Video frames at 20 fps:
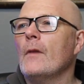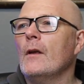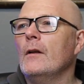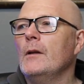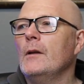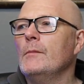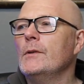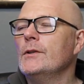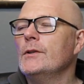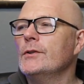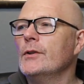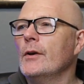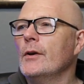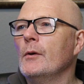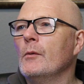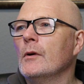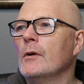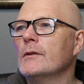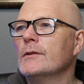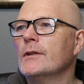Let me show
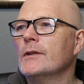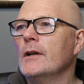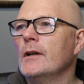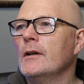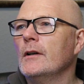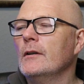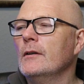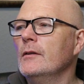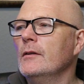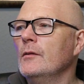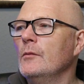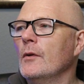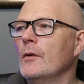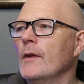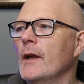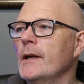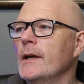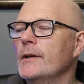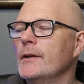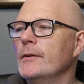you what
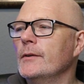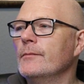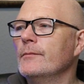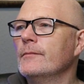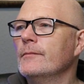they do.